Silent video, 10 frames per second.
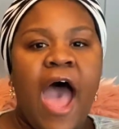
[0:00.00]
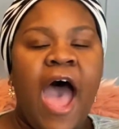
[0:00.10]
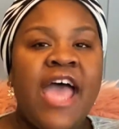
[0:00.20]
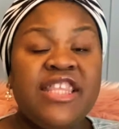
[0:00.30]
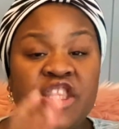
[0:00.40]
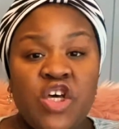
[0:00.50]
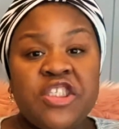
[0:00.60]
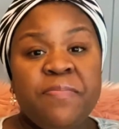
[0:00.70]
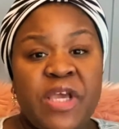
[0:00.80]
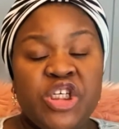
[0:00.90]
I did
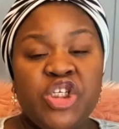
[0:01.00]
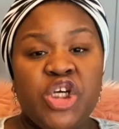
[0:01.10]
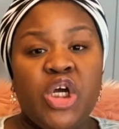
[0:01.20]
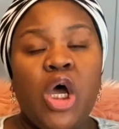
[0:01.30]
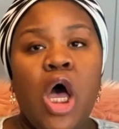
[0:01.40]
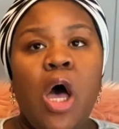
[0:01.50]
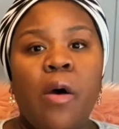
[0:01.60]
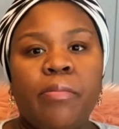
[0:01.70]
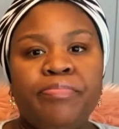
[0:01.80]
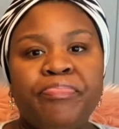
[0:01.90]
not
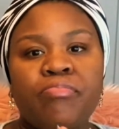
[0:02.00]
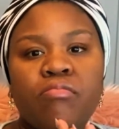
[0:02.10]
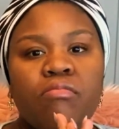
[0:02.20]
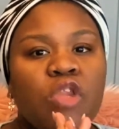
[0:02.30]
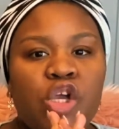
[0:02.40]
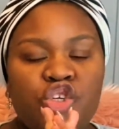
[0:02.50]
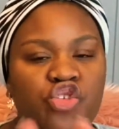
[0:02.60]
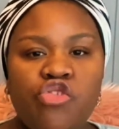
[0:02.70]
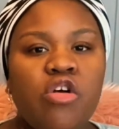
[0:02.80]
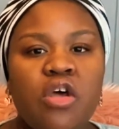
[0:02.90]
mention
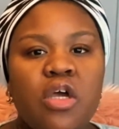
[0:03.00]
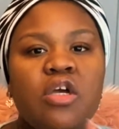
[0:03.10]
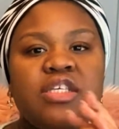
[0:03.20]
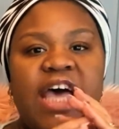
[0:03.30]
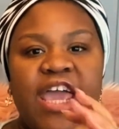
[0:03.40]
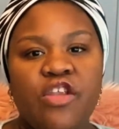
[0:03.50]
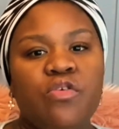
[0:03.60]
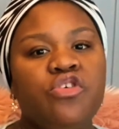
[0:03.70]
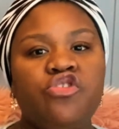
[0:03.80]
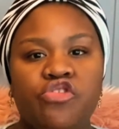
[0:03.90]
stroller because I
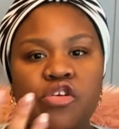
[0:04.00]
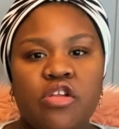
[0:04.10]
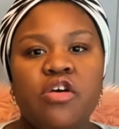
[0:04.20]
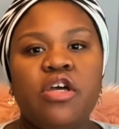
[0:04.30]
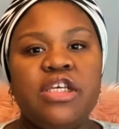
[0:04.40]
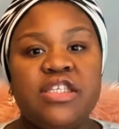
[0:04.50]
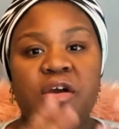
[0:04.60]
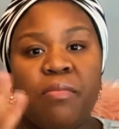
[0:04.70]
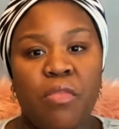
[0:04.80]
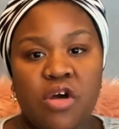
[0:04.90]
know stroller is a
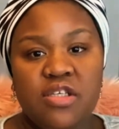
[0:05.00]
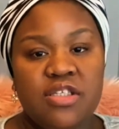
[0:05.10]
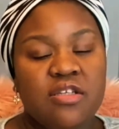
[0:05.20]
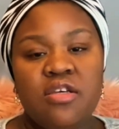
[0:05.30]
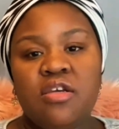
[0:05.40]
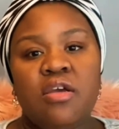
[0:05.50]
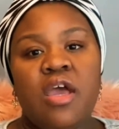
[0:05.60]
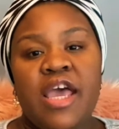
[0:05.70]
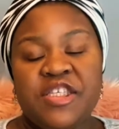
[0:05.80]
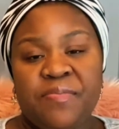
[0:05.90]
must,
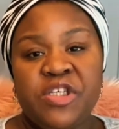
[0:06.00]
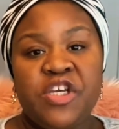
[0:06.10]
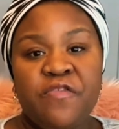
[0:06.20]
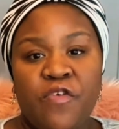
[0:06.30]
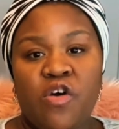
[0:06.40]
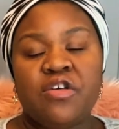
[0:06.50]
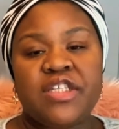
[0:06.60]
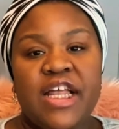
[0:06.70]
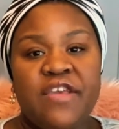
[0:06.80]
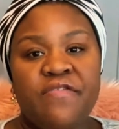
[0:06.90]
especially for us
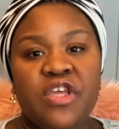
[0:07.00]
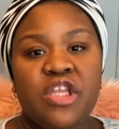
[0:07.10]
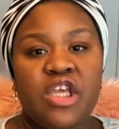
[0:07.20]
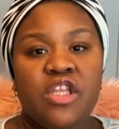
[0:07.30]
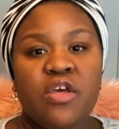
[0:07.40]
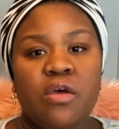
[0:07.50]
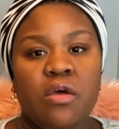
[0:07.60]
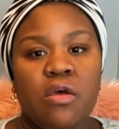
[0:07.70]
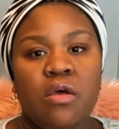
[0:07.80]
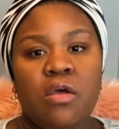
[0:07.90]
that living in
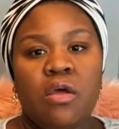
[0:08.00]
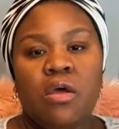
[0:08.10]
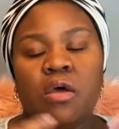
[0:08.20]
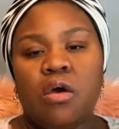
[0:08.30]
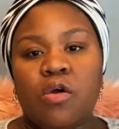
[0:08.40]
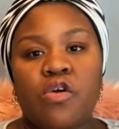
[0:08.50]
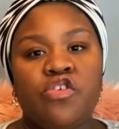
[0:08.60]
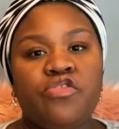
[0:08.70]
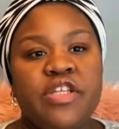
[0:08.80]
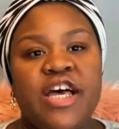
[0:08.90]
a
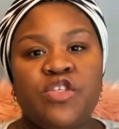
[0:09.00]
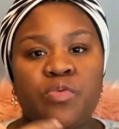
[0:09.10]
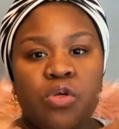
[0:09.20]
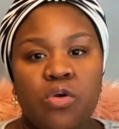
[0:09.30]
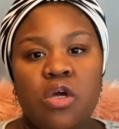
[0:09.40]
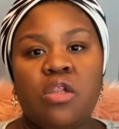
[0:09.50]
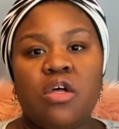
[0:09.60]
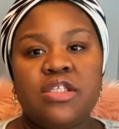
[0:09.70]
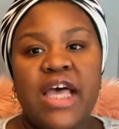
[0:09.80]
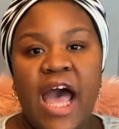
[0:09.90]
country that we go a
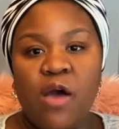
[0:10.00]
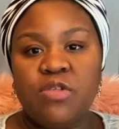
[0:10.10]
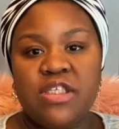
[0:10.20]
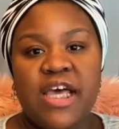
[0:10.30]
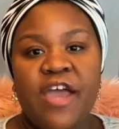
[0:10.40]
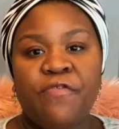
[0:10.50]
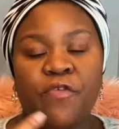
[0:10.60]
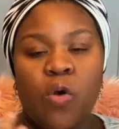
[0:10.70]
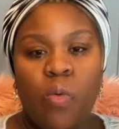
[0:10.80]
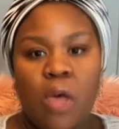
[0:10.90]
lot outside
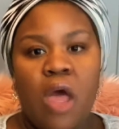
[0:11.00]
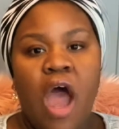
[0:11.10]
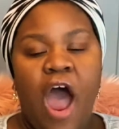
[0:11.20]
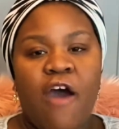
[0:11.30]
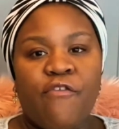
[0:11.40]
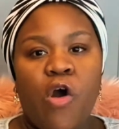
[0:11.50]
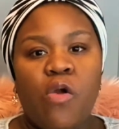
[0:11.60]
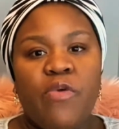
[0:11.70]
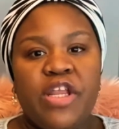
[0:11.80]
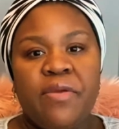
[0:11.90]
for work. I've
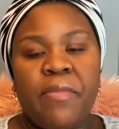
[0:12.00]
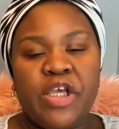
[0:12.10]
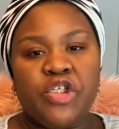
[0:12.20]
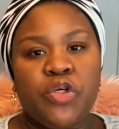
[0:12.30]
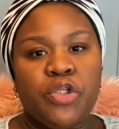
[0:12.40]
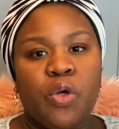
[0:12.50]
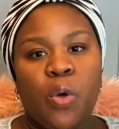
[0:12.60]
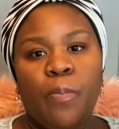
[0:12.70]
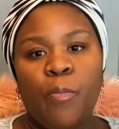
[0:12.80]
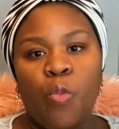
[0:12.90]
already mentioned
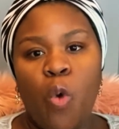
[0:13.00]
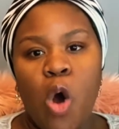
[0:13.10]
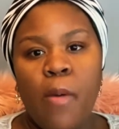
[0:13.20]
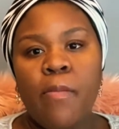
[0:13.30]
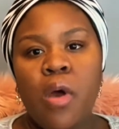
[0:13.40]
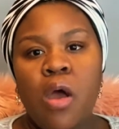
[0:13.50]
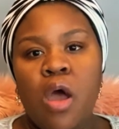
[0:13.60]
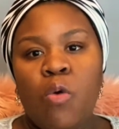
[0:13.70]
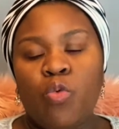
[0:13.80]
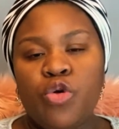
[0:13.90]
the warm
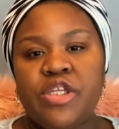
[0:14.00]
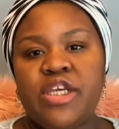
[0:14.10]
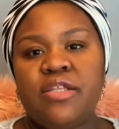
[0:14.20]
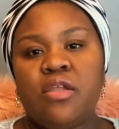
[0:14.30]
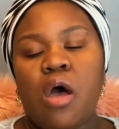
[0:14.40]
woolen